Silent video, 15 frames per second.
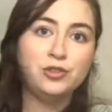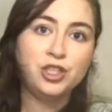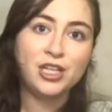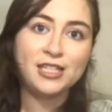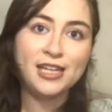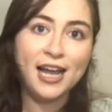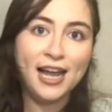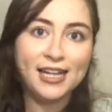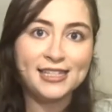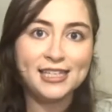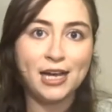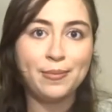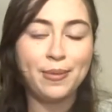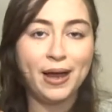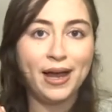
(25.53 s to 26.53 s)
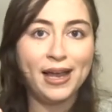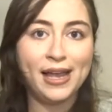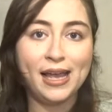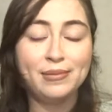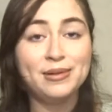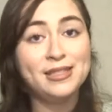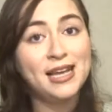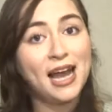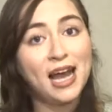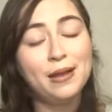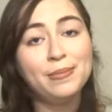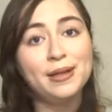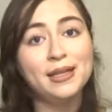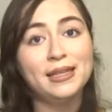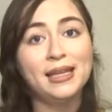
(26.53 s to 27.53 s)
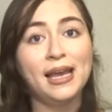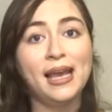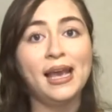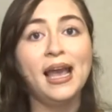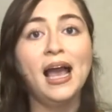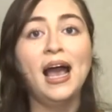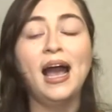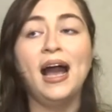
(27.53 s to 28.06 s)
just a heads up, I am a tad bit late.